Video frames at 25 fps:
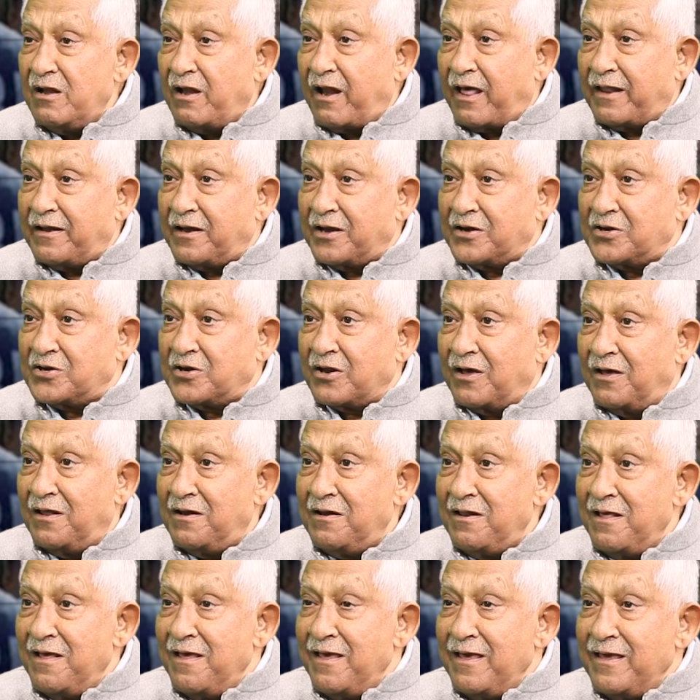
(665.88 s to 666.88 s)
director,
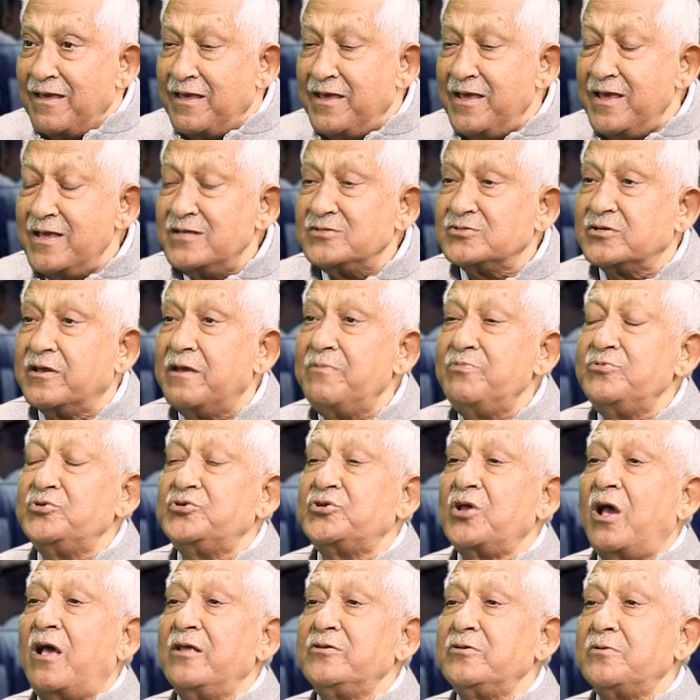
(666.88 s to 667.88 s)
he is given
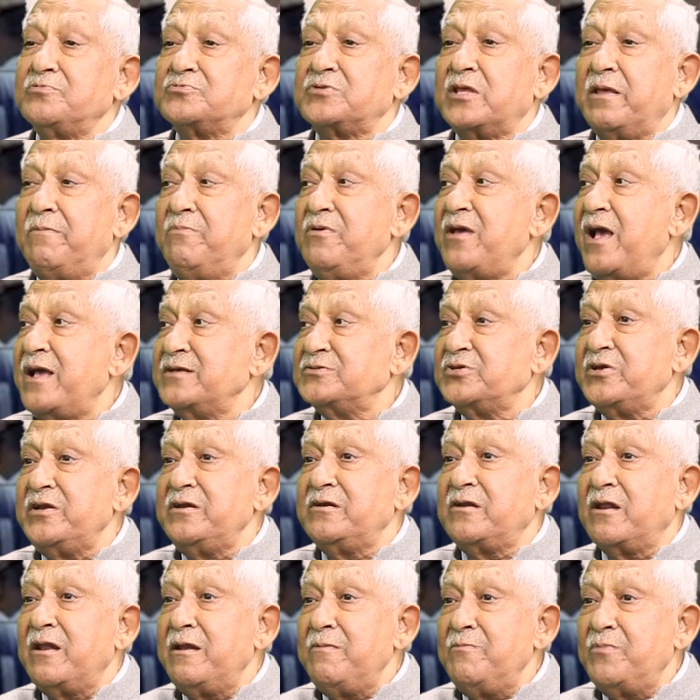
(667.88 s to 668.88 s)
charge of CBI as
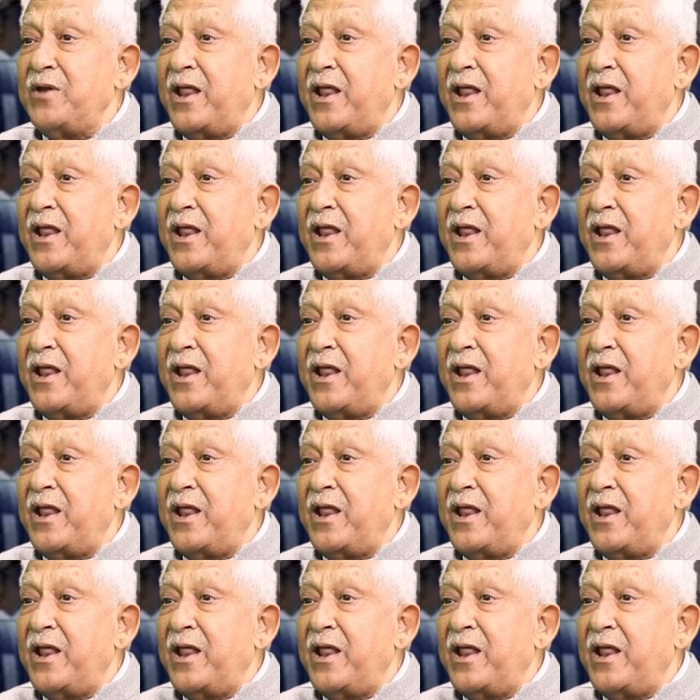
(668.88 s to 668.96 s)
interim